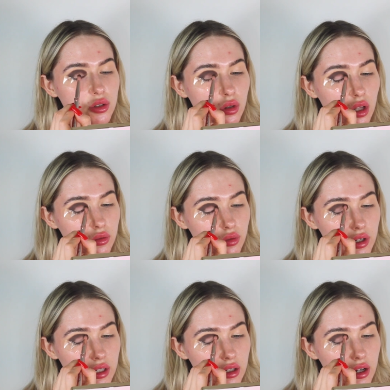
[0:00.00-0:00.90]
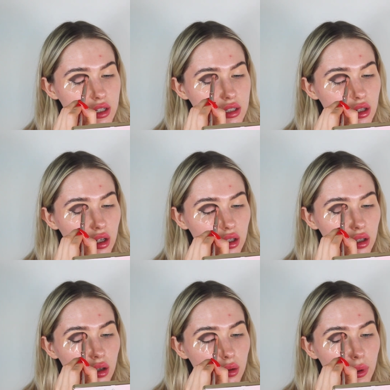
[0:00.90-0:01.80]
sure that's really nice and like
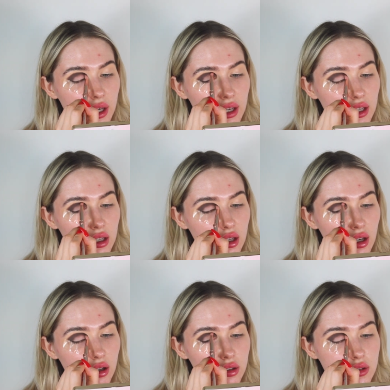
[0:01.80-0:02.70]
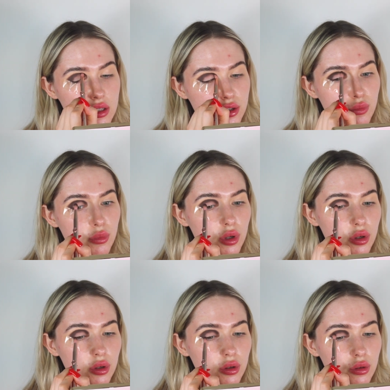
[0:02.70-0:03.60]
opaque and
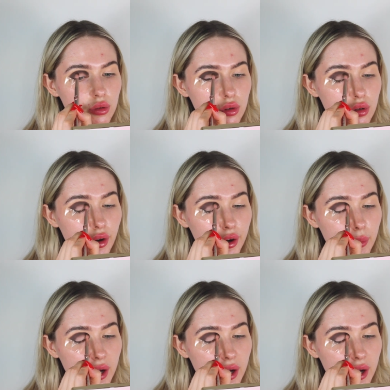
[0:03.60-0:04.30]
smooth, no